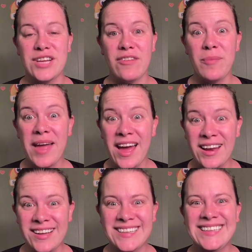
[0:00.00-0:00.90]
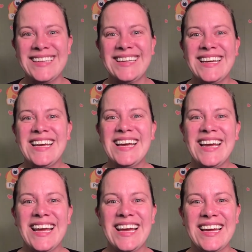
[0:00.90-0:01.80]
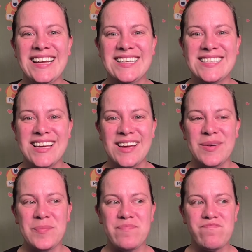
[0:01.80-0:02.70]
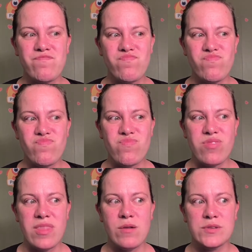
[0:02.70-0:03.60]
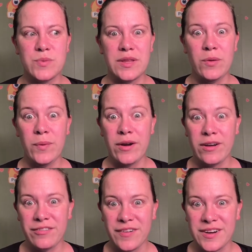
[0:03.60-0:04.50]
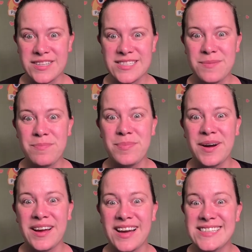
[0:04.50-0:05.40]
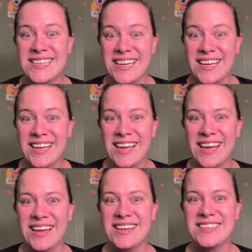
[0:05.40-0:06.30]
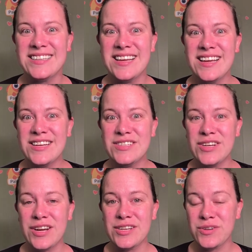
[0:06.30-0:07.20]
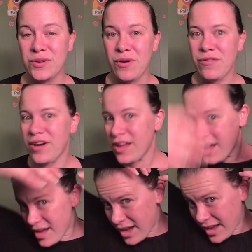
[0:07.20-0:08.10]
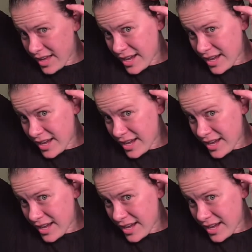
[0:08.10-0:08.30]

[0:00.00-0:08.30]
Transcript: shaved my head, and um, it was really weird at first, but I did it and took control over it. I